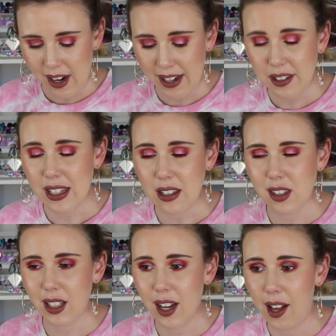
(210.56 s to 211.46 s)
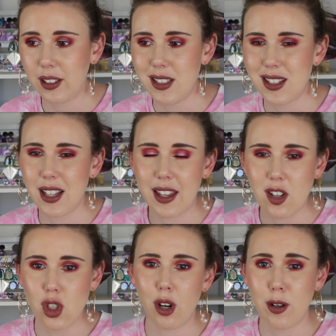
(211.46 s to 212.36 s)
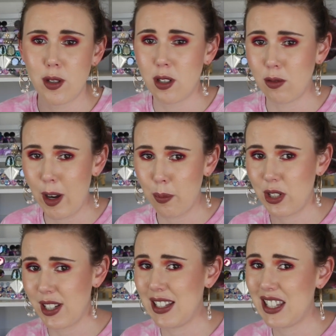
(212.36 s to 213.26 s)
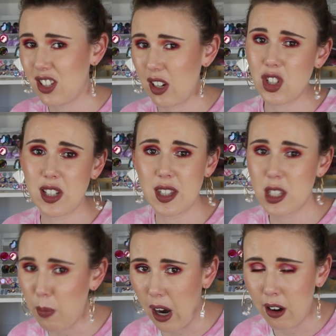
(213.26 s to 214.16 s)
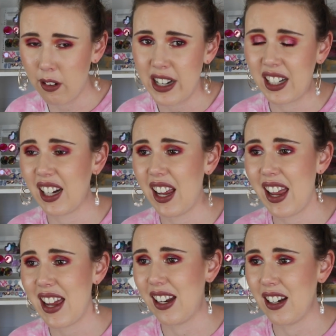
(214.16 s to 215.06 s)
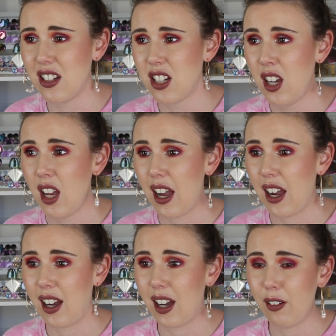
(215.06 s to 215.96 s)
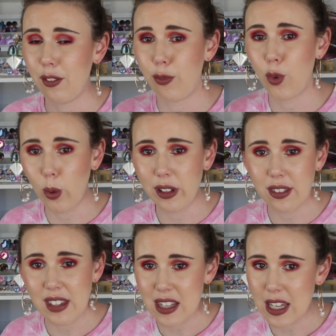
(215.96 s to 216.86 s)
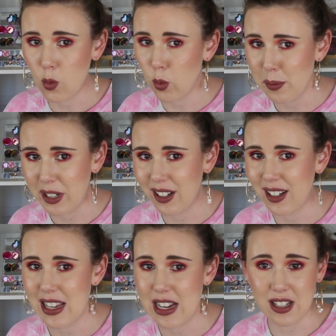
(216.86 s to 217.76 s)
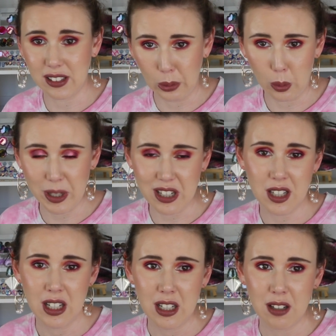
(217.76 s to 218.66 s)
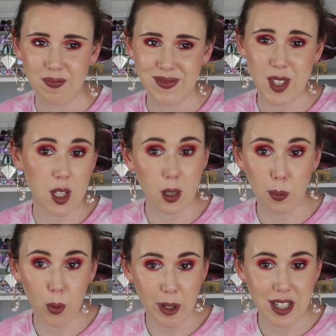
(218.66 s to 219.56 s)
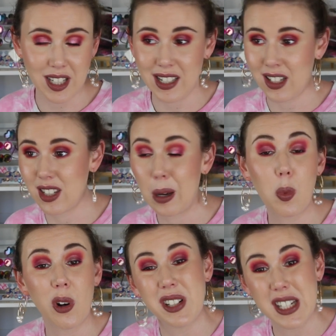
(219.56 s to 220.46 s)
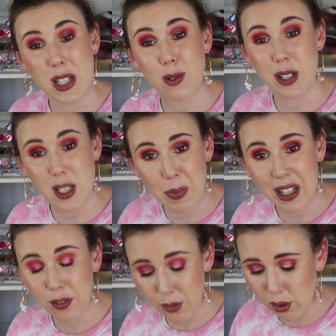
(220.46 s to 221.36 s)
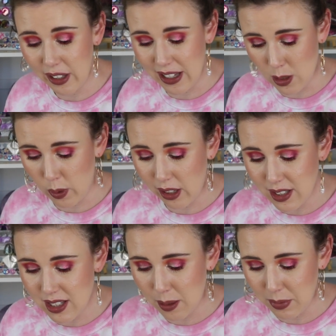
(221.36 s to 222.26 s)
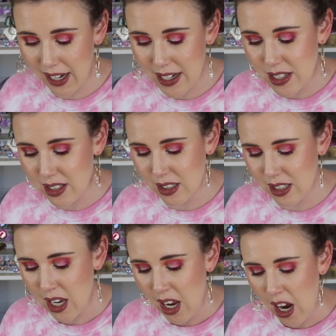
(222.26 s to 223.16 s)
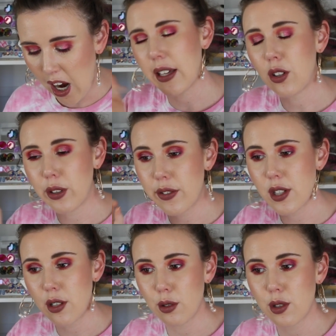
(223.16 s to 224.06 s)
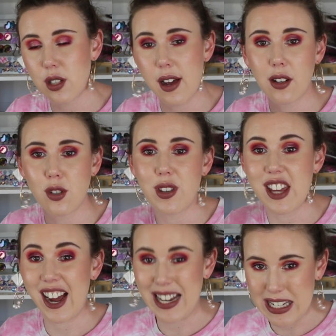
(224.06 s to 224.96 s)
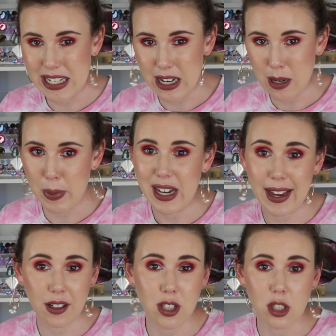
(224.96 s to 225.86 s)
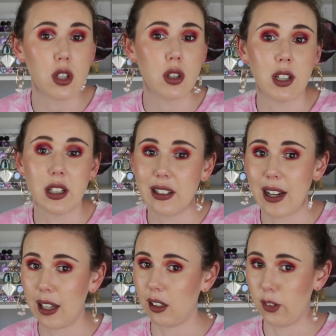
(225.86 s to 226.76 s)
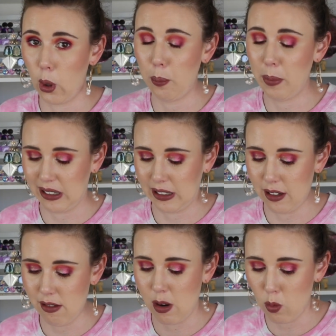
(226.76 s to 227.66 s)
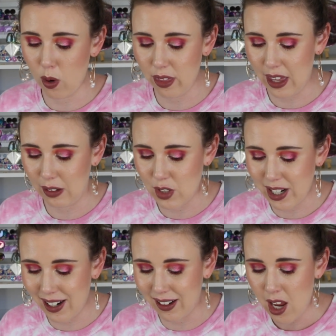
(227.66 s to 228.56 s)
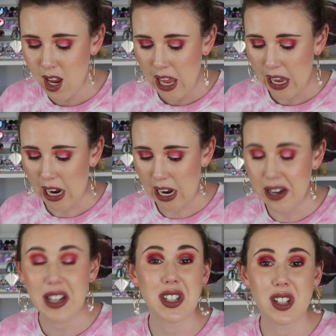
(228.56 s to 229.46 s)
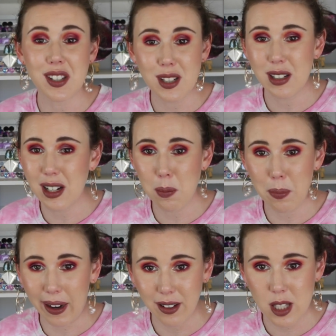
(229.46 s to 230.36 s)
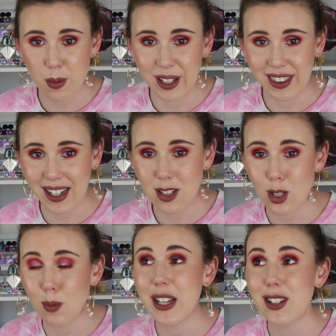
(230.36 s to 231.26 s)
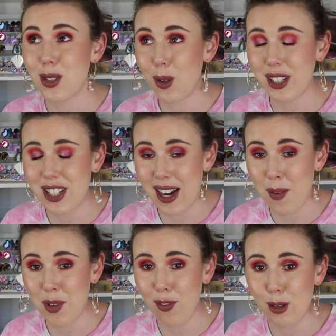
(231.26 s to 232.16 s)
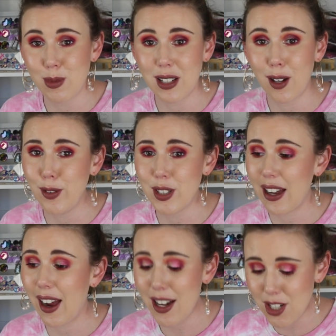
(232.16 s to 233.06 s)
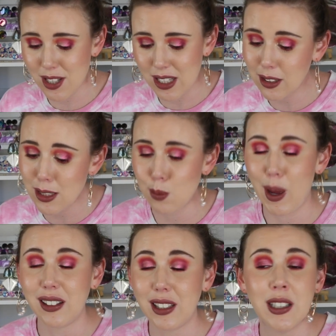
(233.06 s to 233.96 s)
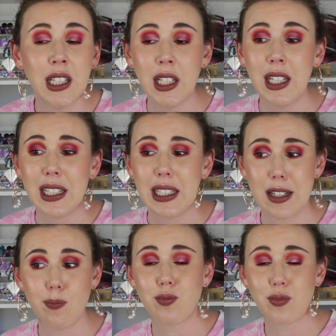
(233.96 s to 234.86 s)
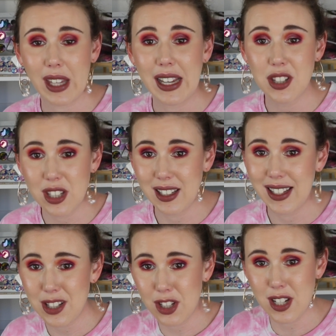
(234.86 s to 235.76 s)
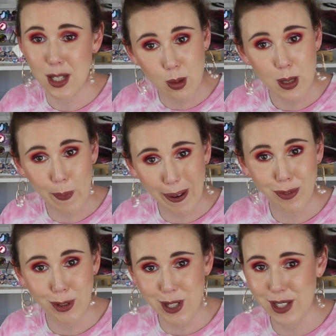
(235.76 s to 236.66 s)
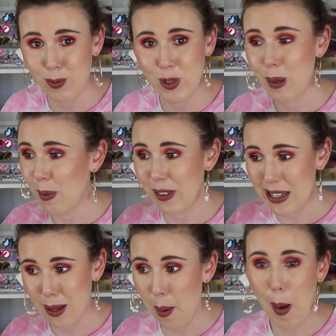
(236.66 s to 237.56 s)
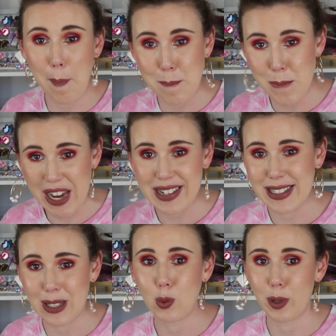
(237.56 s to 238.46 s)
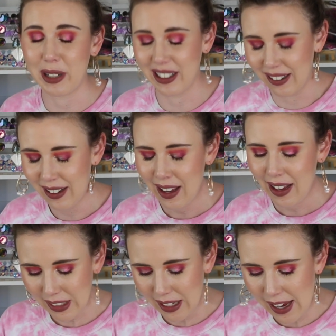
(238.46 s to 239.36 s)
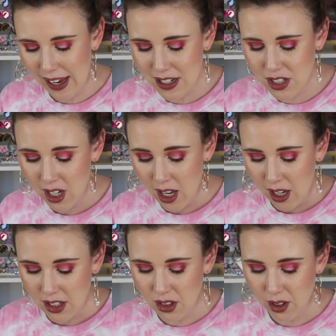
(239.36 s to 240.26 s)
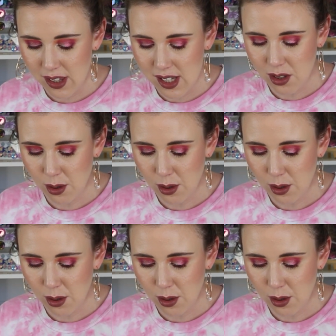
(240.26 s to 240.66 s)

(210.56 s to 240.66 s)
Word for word: I think the colors that they chose to represent such inspiring and uh, forward thinking women is a little bit disappointing, somewhat disrespectful as well in some cases. They could have still stuck to the idea but executed it a lot better than what they've done. It's just an embarrassment. They should be so ashamed of themselves. I just think this palette it's it's disrespectful to some of these amazing women. And you know, there's